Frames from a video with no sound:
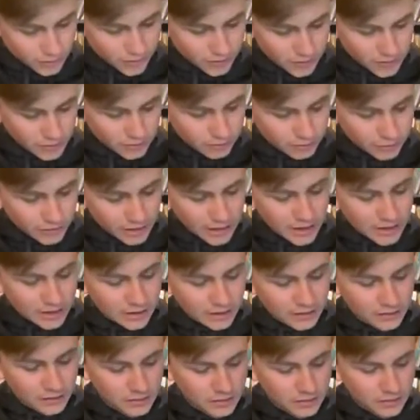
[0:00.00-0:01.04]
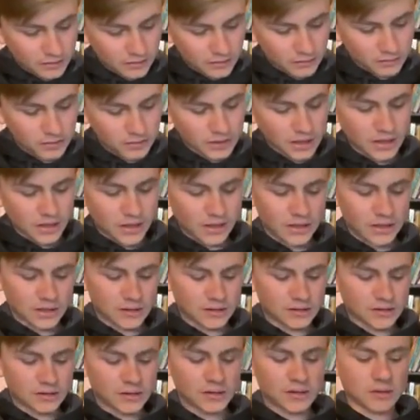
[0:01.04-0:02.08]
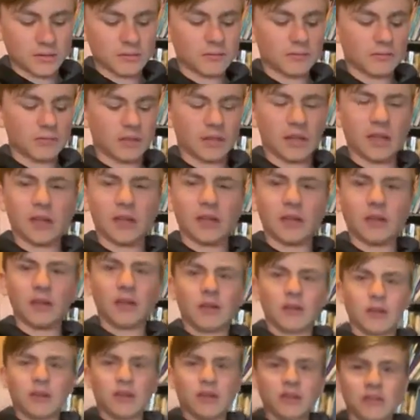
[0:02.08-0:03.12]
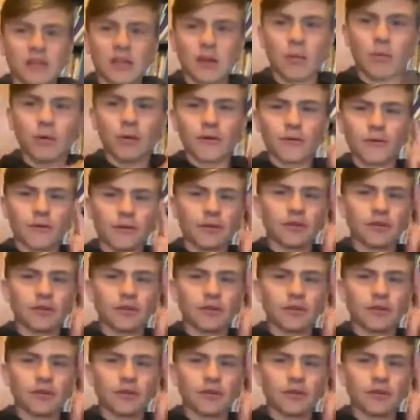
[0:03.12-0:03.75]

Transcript: a black nickel non-hex blade. He's got one of those